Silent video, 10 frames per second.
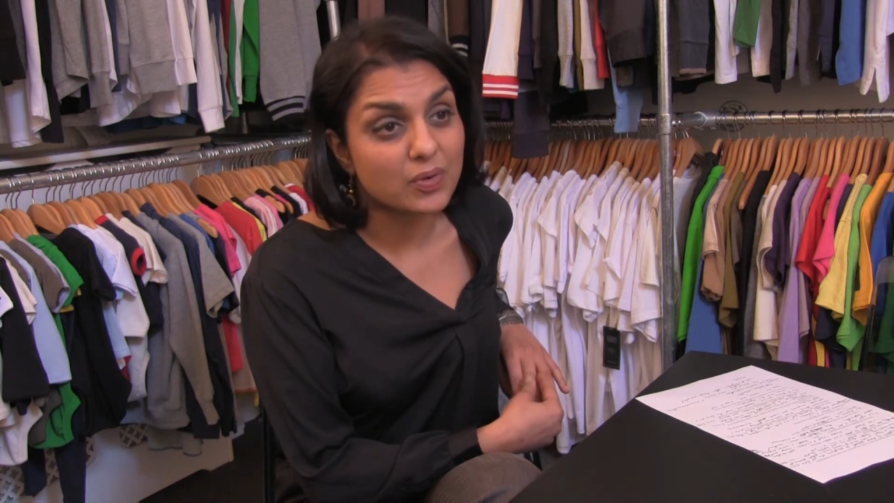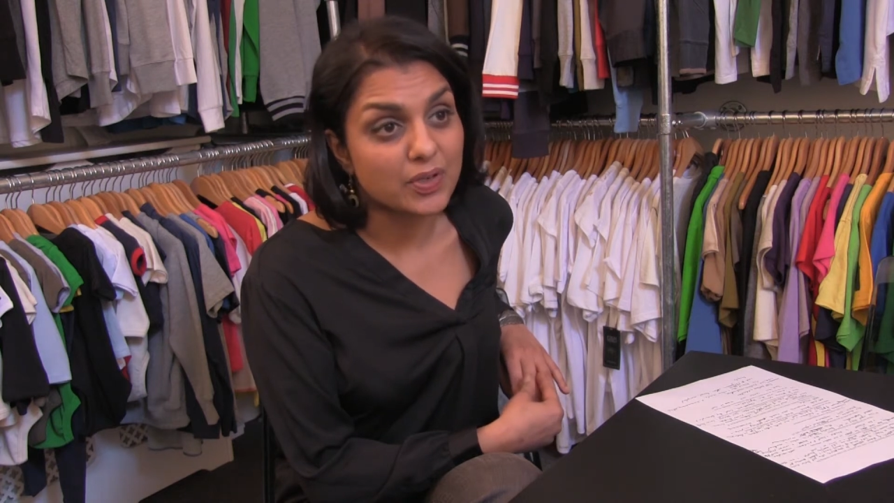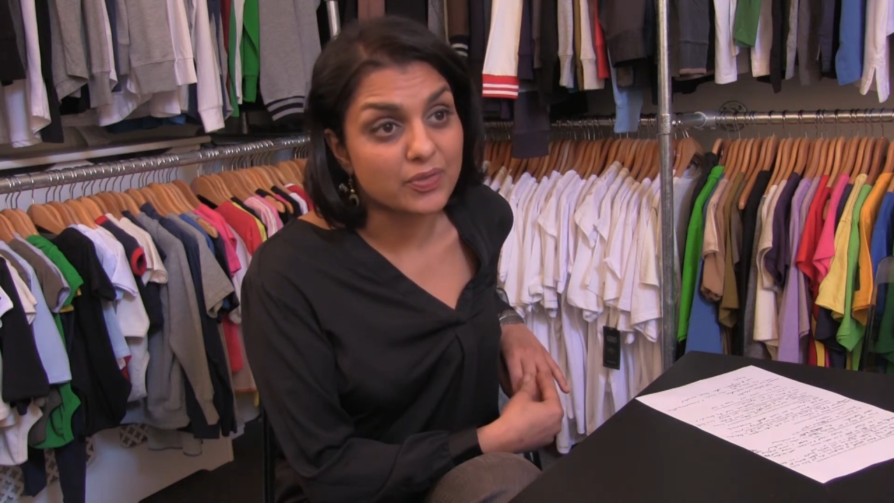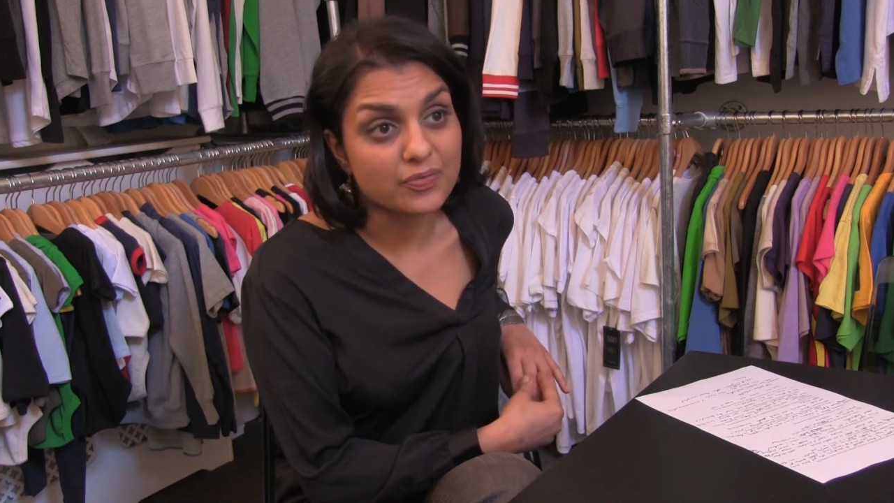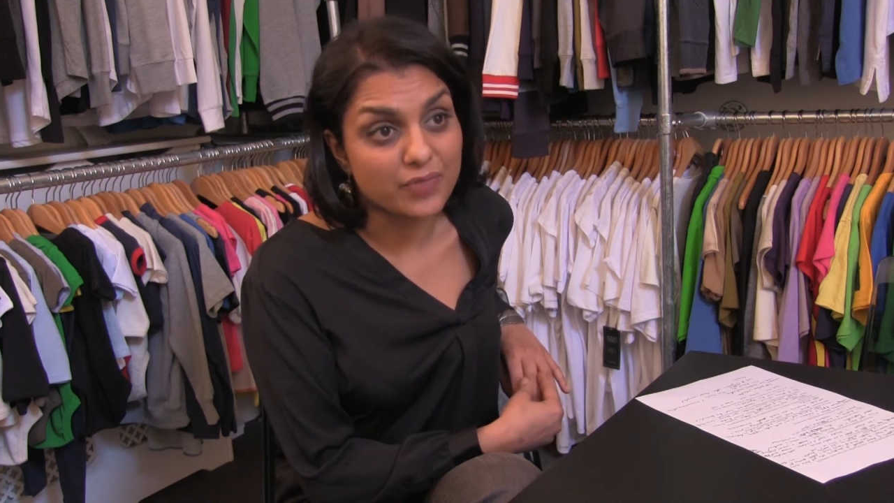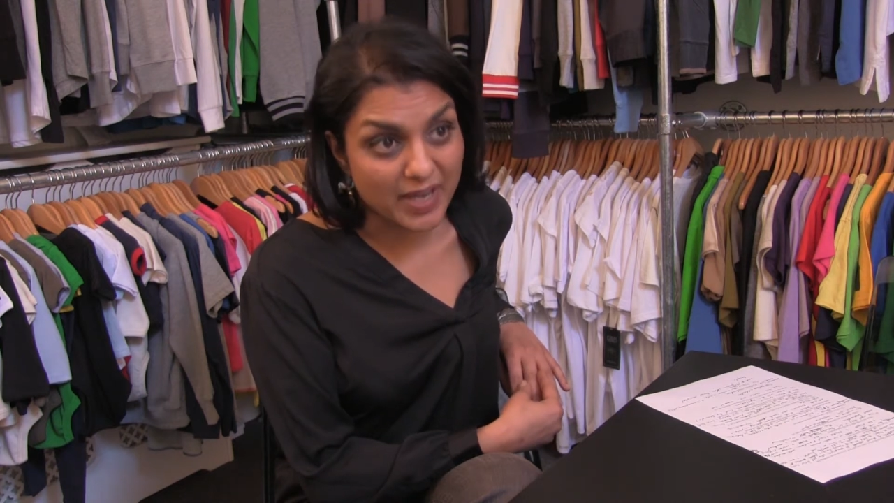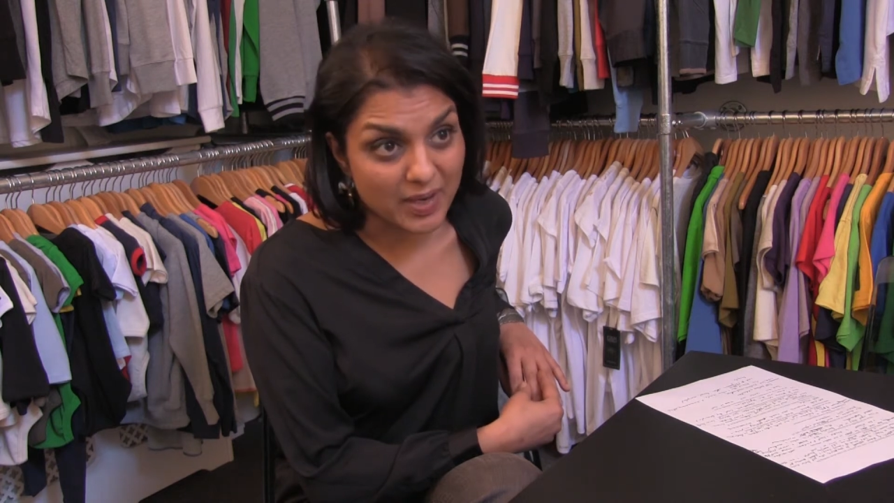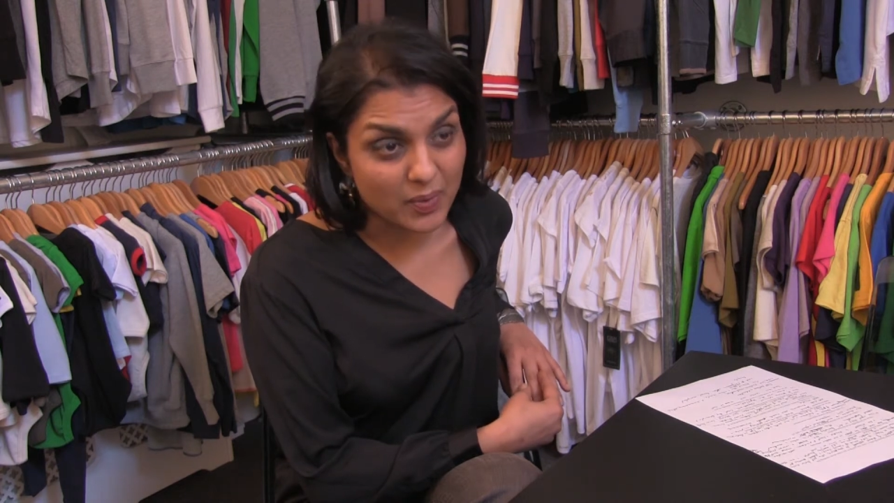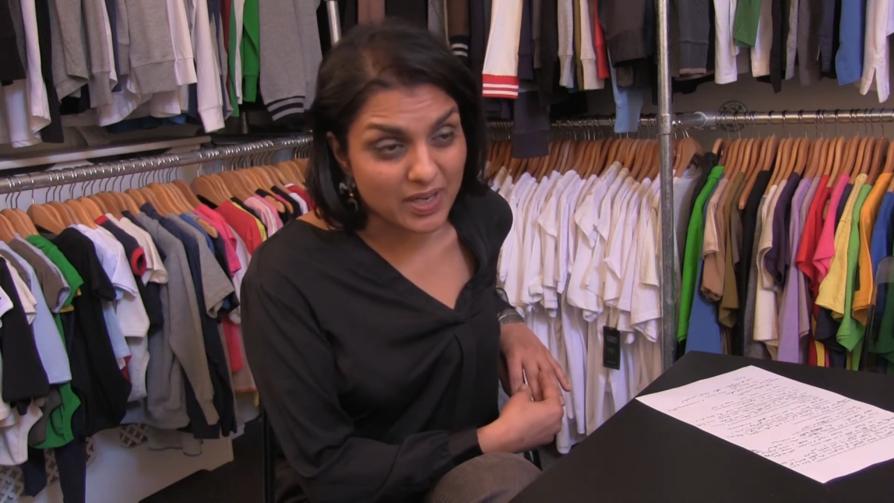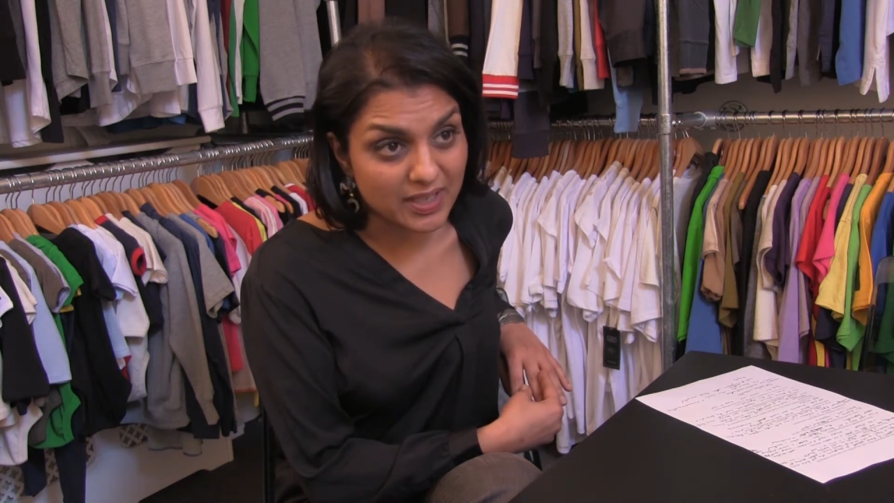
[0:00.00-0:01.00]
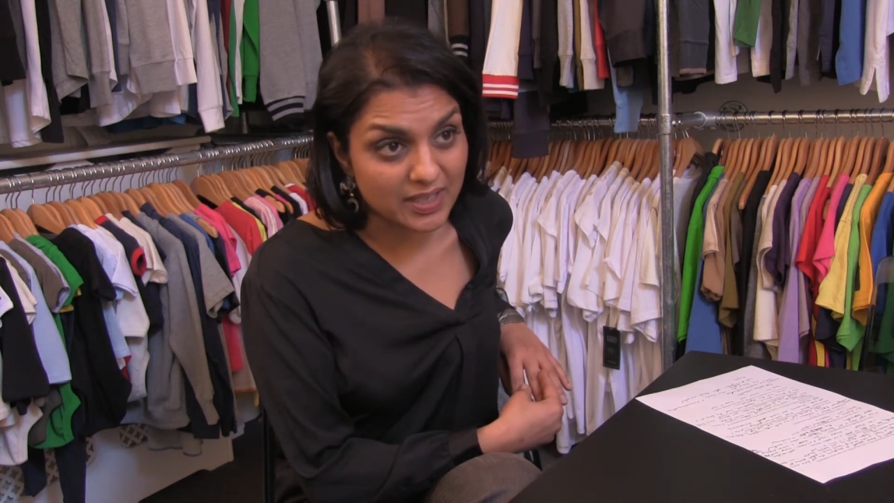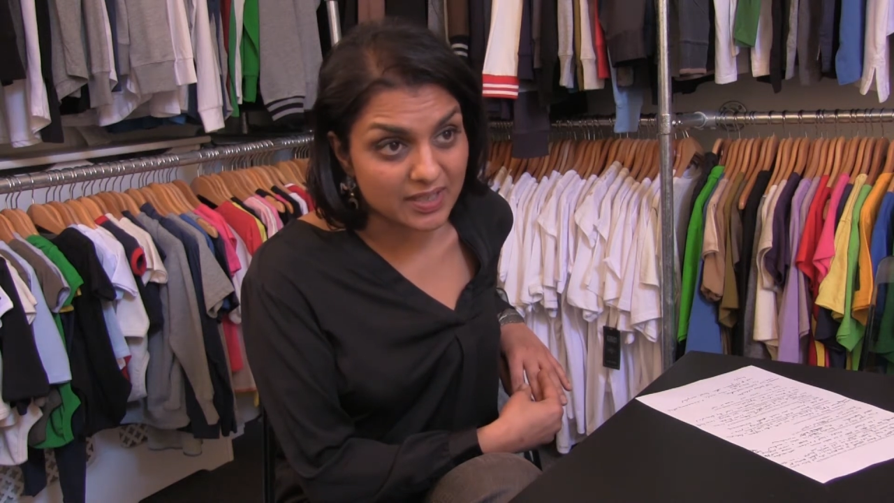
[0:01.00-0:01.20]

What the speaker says: and fair working